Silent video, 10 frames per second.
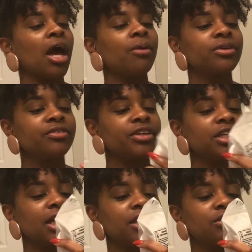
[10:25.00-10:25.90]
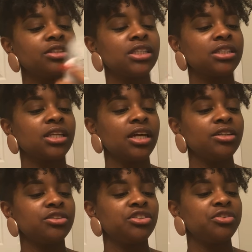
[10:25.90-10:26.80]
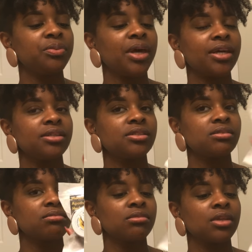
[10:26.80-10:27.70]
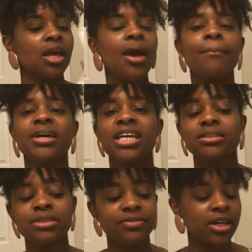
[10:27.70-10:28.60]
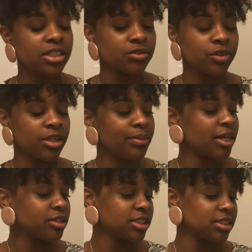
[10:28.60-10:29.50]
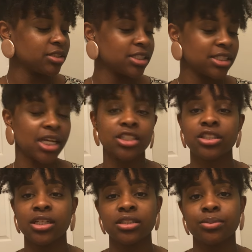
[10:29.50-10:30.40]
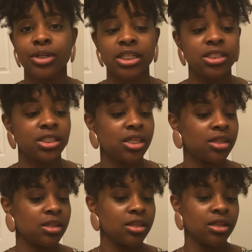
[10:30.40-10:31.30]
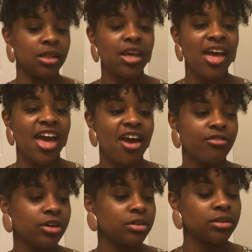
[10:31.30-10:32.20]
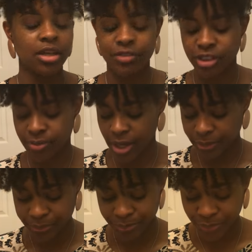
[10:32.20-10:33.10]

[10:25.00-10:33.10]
I wonder if you could like use this and not use toothpaste. But yes, Miss Vaughn is really big on dental aesthetics. She has the prettiest teeth ever. Love her smile.